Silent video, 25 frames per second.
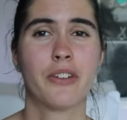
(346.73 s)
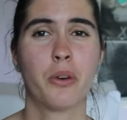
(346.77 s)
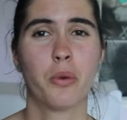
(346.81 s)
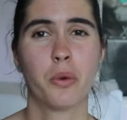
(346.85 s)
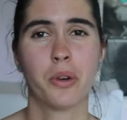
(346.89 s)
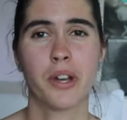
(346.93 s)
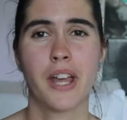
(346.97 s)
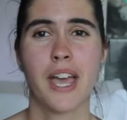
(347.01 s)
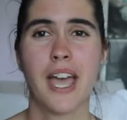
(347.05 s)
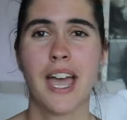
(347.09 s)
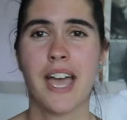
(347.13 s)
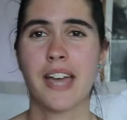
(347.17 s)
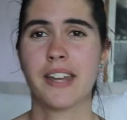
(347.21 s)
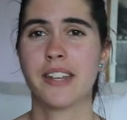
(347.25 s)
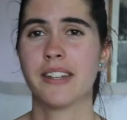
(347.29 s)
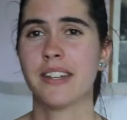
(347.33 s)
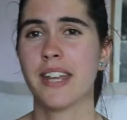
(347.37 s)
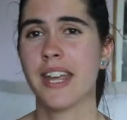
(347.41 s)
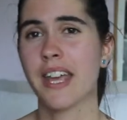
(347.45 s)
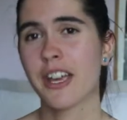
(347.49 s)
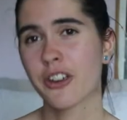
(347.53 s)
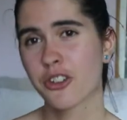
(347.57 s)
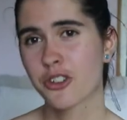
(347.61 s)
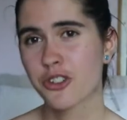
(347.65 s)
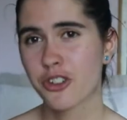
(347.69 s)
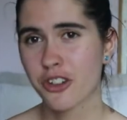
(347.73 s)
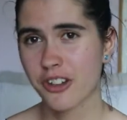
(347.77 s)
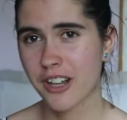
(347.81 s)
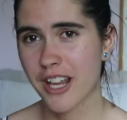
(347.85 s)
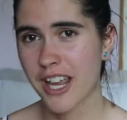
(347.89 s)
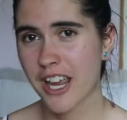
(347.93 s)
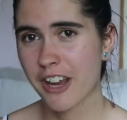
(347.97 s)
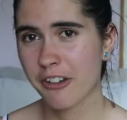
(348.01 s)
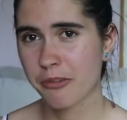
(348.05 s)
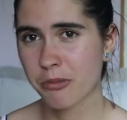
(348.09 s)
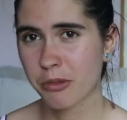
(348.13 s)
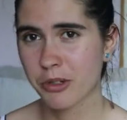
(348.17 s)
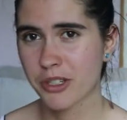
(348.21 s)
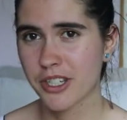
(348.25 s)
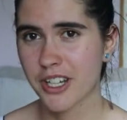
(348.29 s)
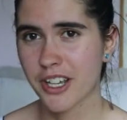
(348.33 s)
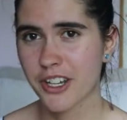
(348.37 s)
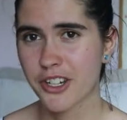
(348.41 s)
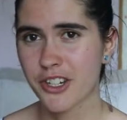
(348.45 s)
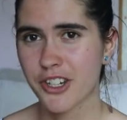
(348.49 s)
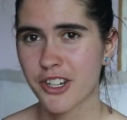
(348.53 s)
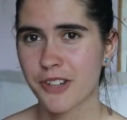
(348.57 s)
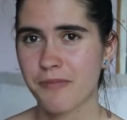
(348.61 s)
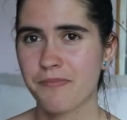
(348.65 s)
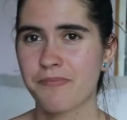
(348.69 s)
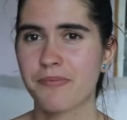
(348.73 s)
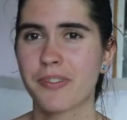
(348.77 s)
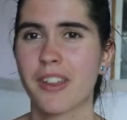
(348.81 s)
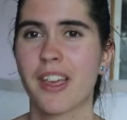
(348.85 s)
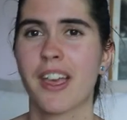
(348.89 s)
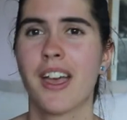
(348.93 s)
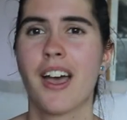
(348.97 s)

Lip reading: I want to add an extra layer of protection,